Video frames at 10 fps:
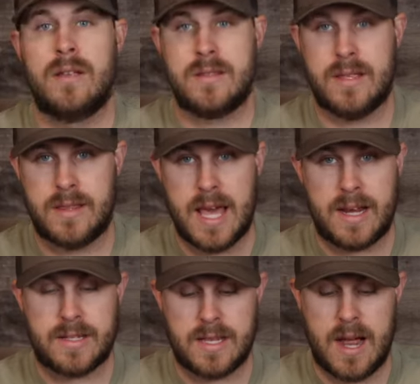
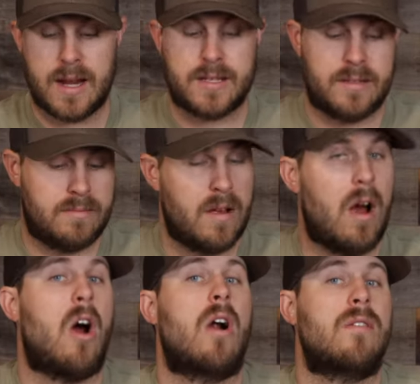Synthetic stocks
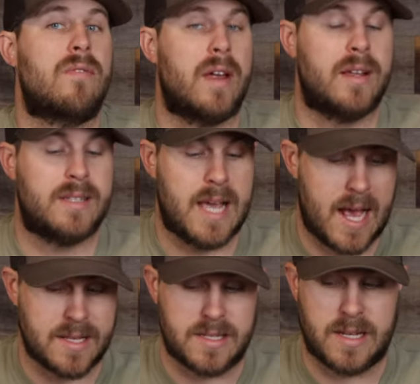are
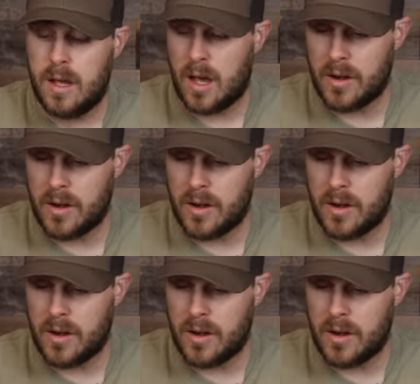fantastic.